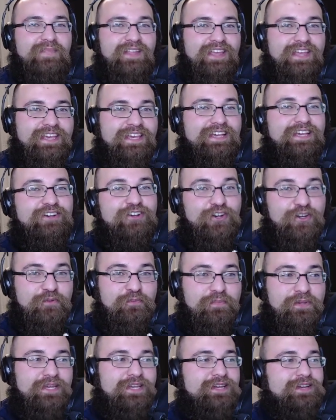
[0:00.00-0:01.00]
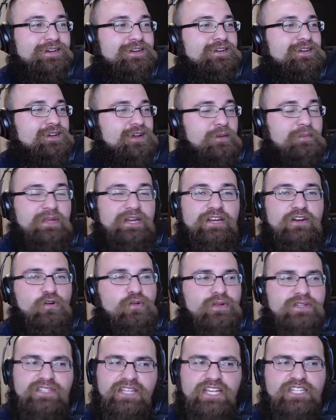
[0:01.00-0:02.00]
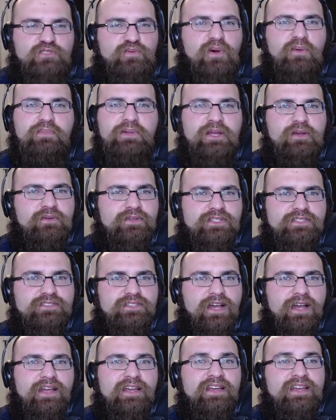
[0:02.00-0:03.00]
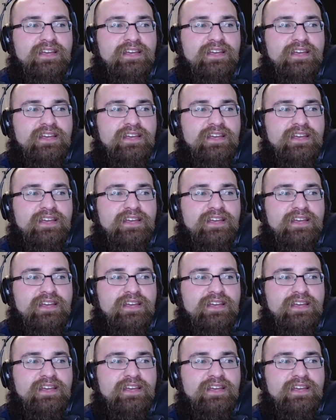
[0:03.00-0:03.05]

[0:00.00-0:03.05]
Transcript: he could be, I mean, it only takes one play with this guy.